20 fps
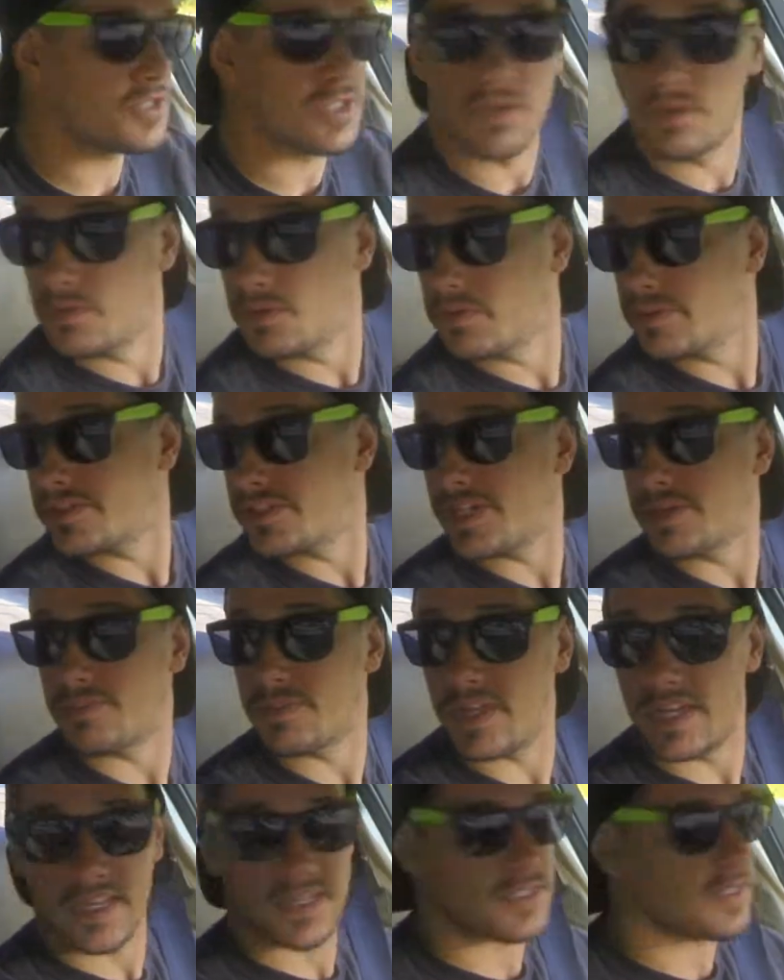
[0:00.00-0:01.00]
still doing the same
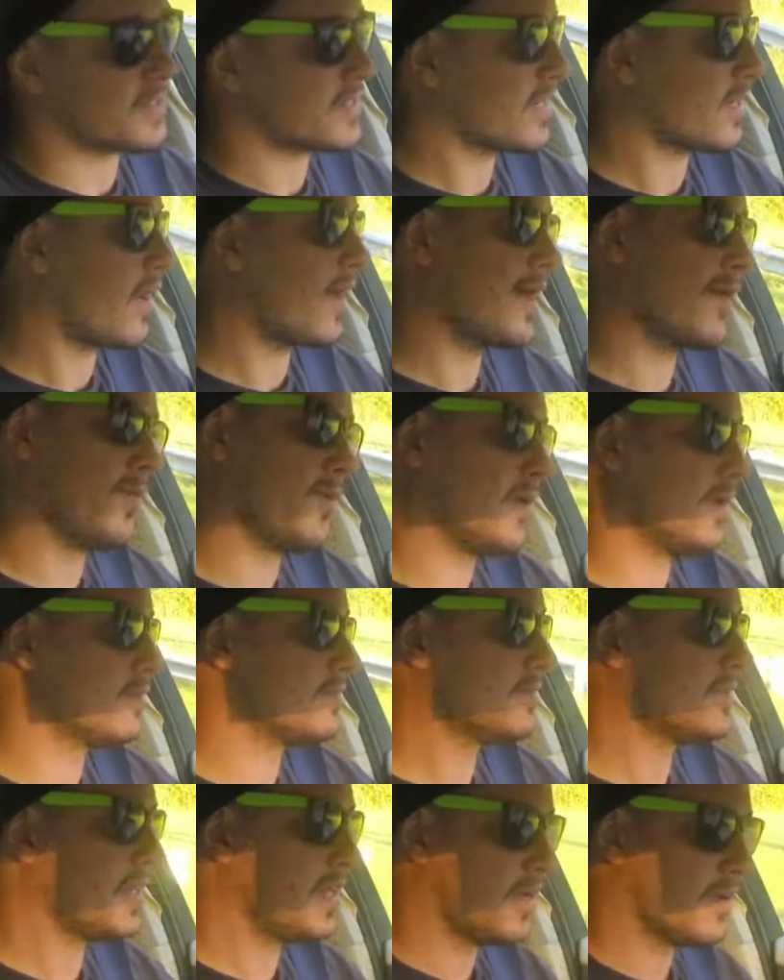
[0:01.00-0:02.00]
thing. So I was like, all right,
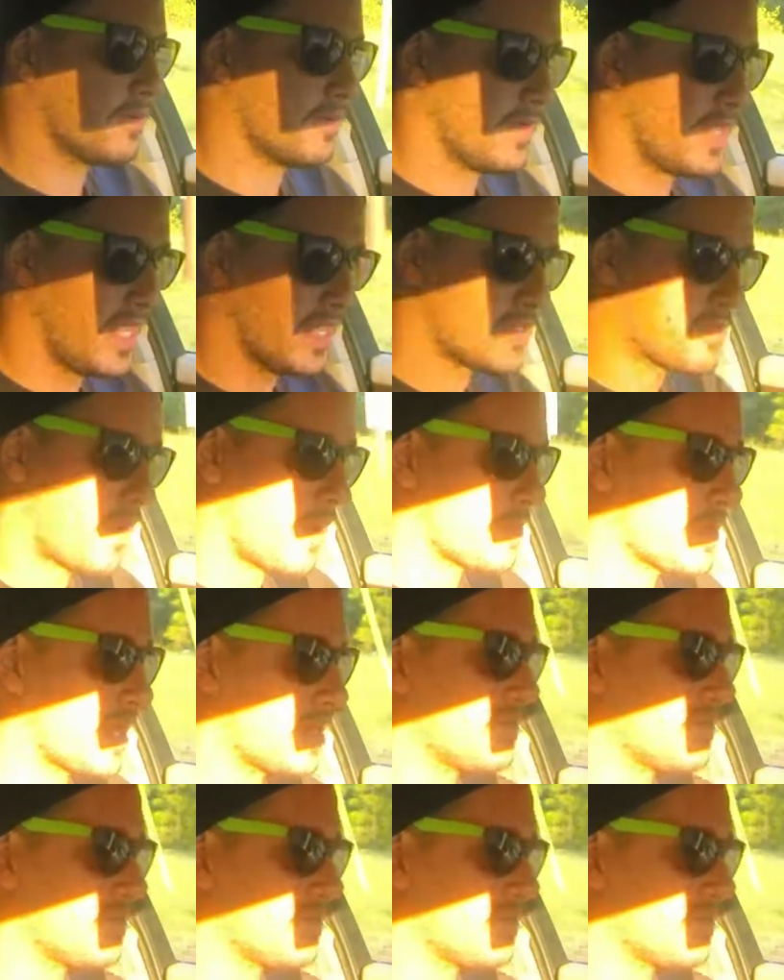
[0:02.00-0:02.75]
well, you know, it's probably got